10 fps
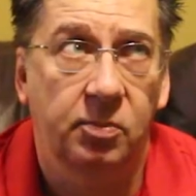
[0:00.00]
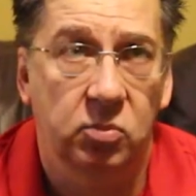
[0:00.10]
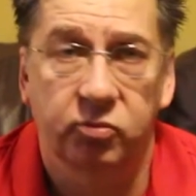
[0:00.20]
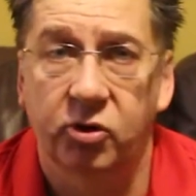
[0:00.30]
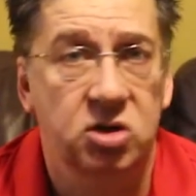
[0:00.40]

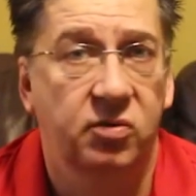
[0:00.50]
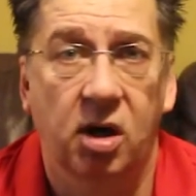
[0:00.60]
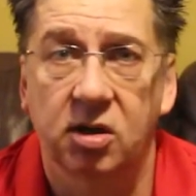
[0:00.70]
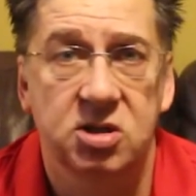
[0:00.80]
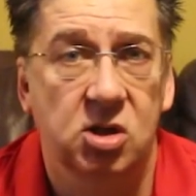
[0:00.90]
First of
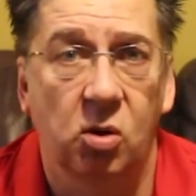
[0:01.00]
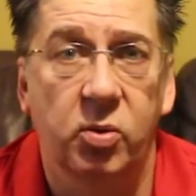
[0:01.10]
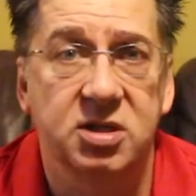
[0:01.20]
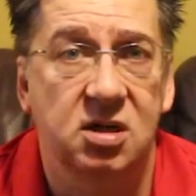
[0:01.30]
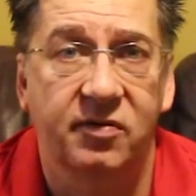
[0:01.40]
all, let's go
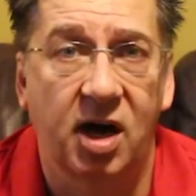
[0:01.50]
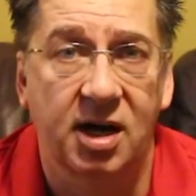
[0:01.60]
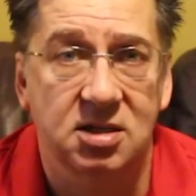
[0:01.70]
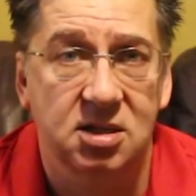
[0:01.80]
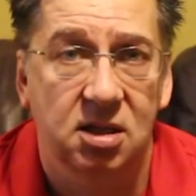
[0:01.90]
Wizard of
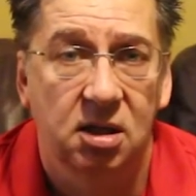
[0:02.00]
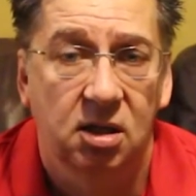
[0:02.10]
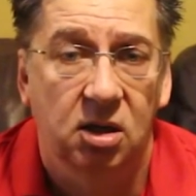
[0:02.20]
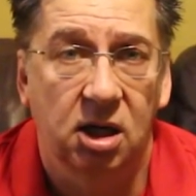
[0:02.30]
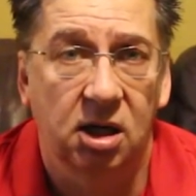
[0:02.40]
Oz.
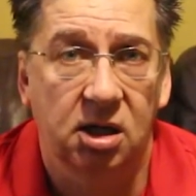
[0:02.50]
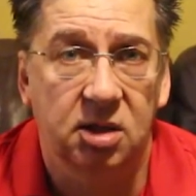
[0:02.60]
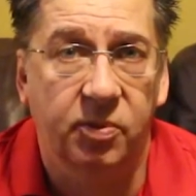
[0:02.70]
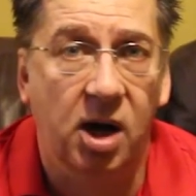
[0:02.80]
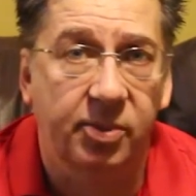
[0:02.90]
The
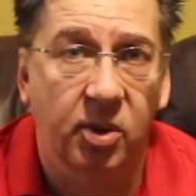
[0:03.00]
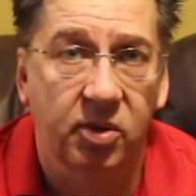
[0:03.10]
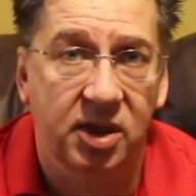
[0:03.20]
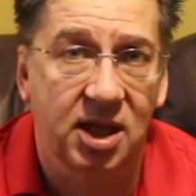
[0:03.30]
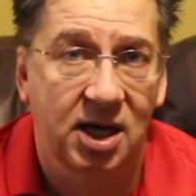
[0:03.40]

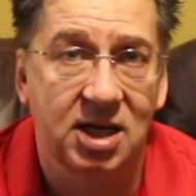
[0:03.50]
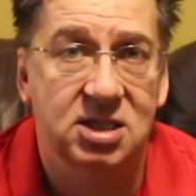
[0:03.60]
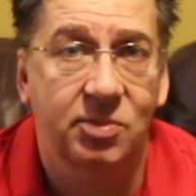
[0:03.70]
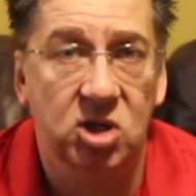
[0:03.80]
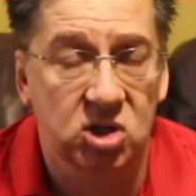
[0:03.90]
problem that needs
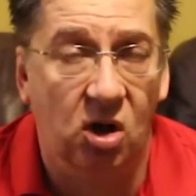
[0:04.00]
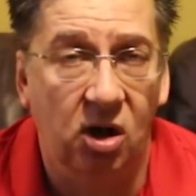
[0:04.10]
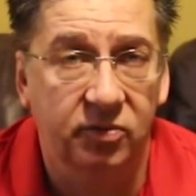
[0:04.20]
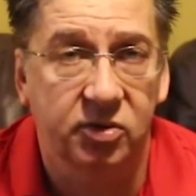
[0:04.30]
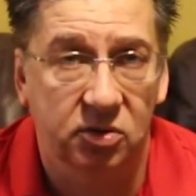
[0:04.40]
to be
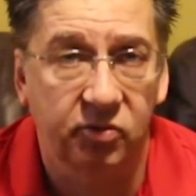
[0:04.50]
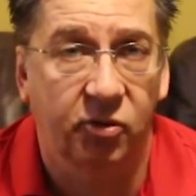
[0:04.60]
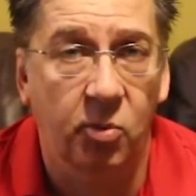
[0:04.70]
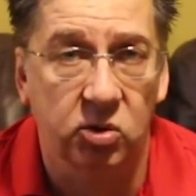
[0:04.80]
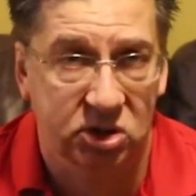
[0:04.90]
solved for
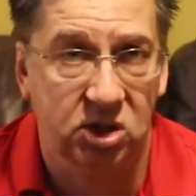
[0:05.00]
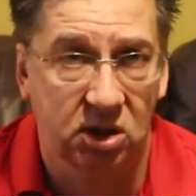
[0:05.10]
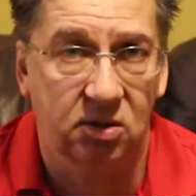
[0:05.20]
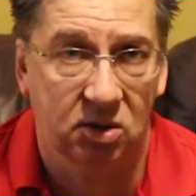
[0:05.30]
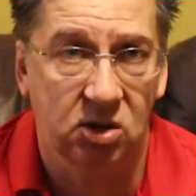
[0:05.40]
most
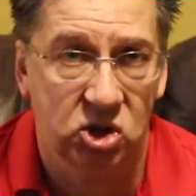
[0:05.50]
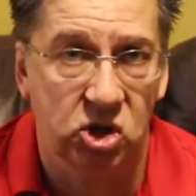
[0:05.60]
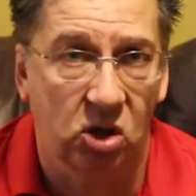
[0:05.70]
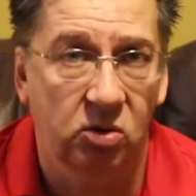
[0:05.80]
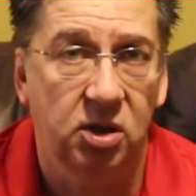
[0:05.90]
of the
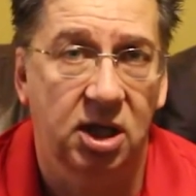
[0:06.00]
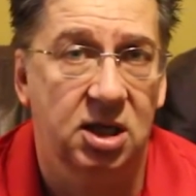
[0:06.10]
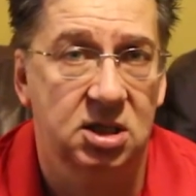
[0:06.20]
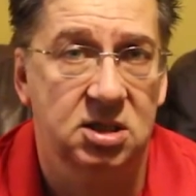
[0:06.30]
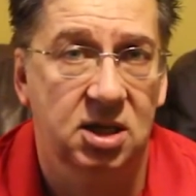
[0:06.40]
show
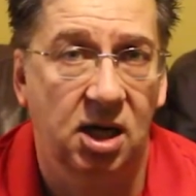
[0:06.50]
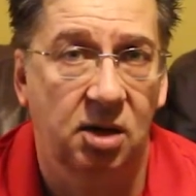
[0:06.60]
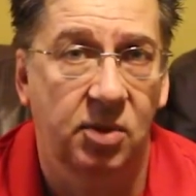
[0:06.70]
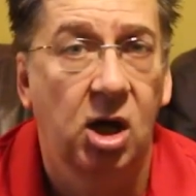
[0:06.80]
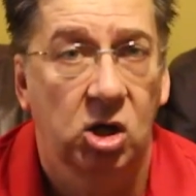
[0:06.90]
is
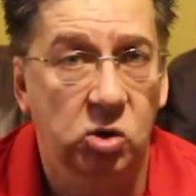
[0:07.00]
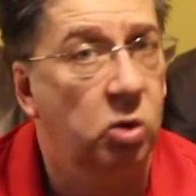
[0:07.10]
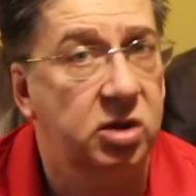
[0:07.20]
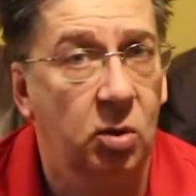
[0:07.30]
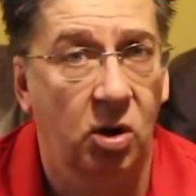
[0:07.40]

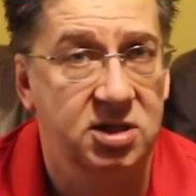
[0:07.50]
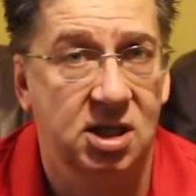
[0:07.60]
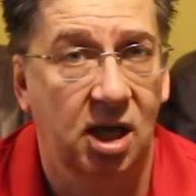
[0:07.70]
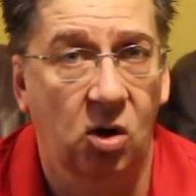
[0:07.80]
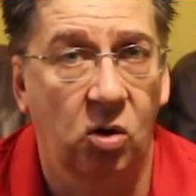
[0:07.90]
Dorothy wants to
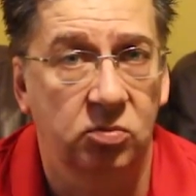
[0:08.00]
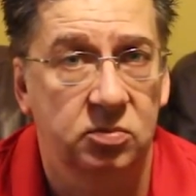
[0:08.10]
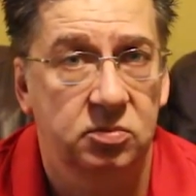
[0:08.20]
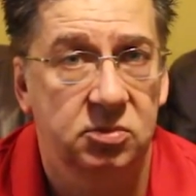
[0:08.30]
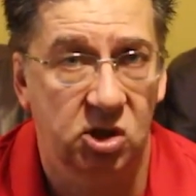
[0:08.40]
get home.
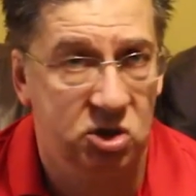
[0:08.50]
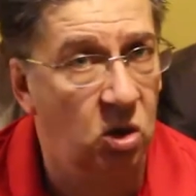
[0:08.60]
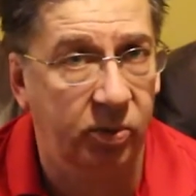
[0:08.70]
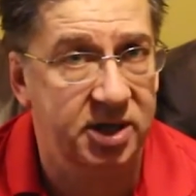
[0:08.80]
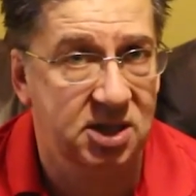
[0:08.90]
There's no
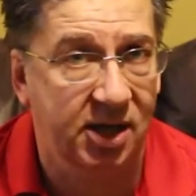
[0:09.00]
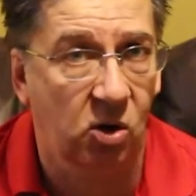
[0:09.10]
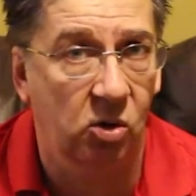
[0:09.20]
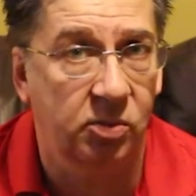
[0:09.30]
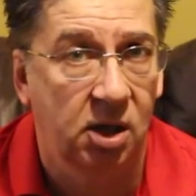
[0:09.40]
place like
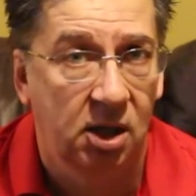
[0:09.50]
home.